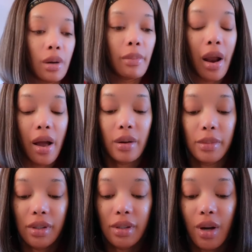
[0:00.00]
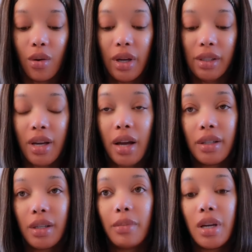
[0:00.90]
But I'm so excited
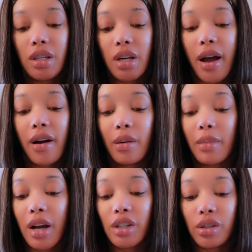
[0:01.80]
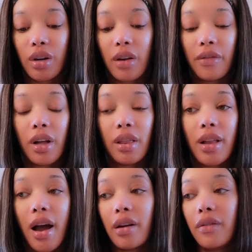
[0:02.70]
to meet y'all. I'm not sure if a
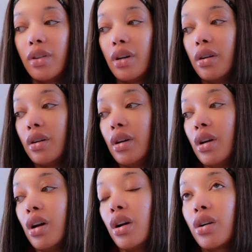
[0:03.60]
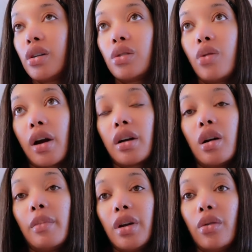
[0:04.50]
lot of the girls who are
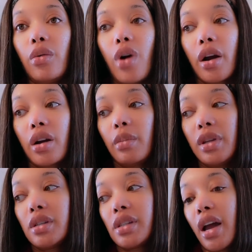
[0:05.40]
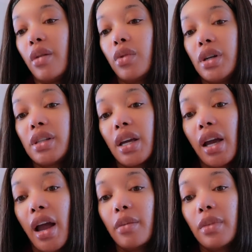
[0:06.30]
coming are going to be the same ones that
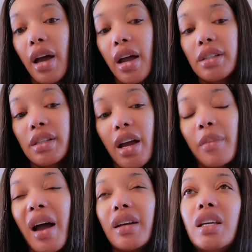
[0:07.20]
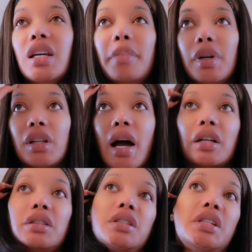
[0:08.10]
came last time. I did put like
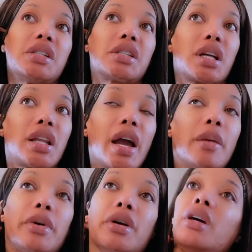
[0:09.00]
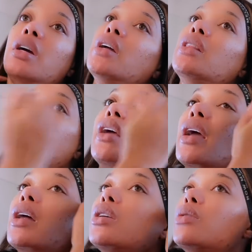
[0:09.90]
a little disclaimer
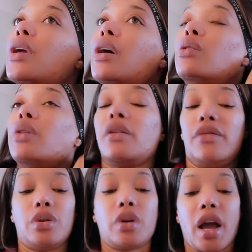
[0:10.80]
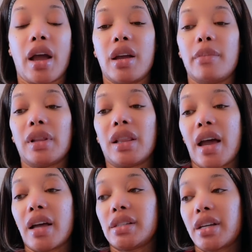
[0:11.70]
that, you know, if you came
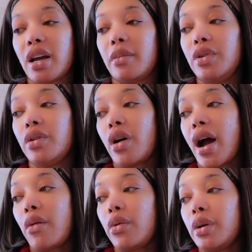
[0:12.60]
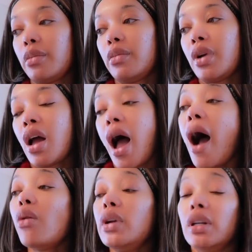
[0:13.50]
last time, you know, I would
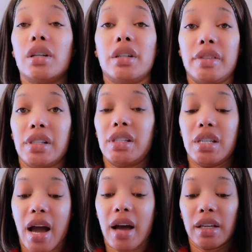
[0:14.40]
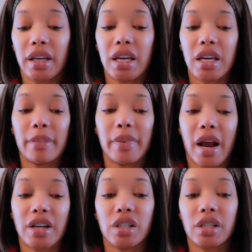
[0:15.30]
I would love to see y'all again, but
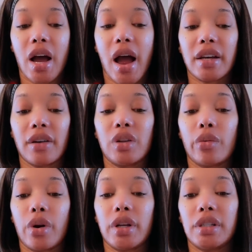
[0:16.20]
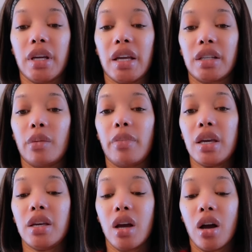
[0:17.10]
I just I definitely wanted it to
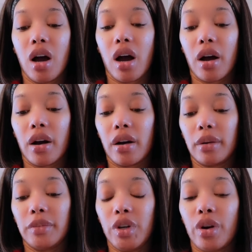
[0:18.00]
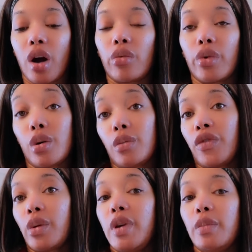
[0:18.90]
be um, you know, room
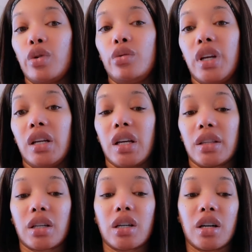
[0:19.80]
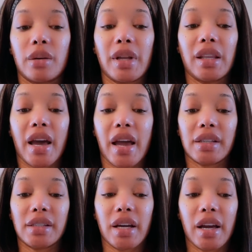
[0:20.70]
for people who didn't get to come
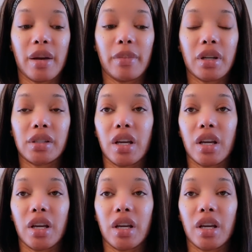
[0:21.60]
last time, because